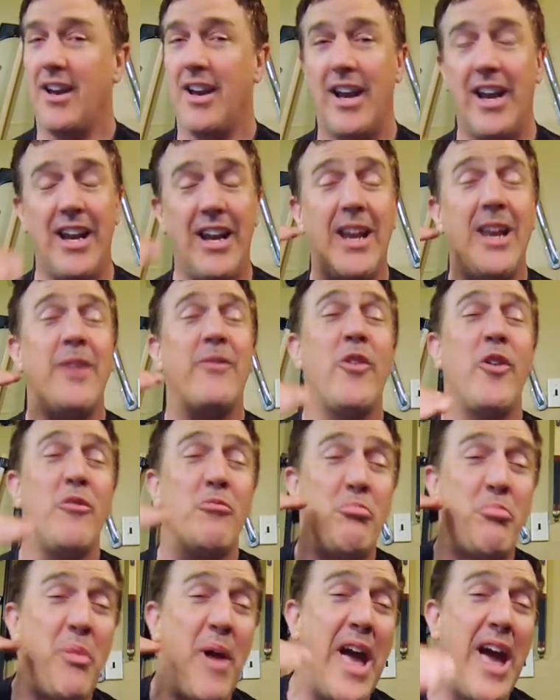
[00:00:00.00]
He didn't
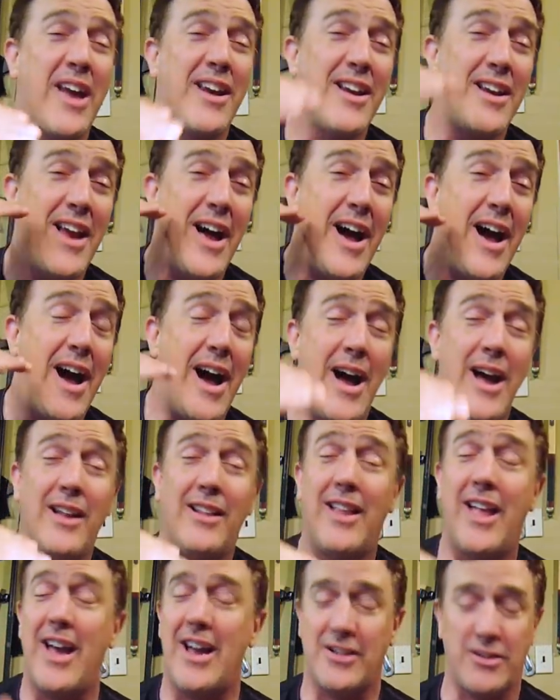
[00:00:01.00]
even bat an
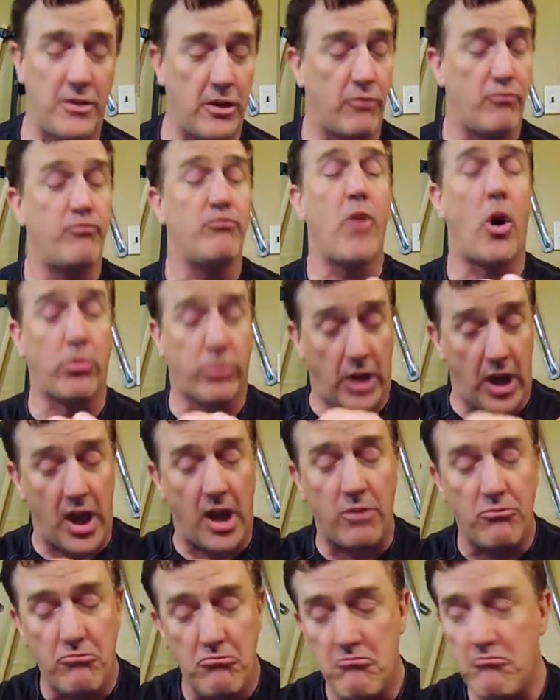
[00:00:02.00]
eyelash. Like, okay.